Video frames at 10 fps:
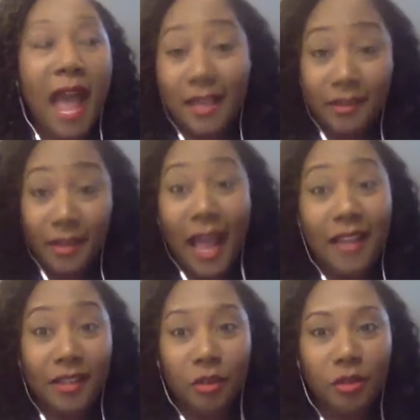I I
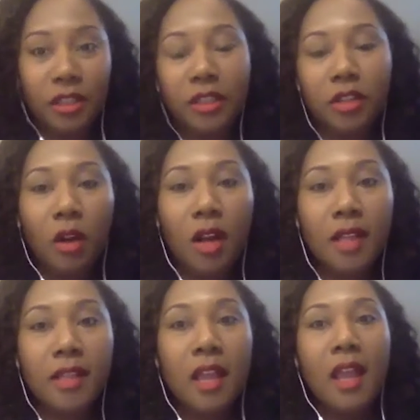still need to cross.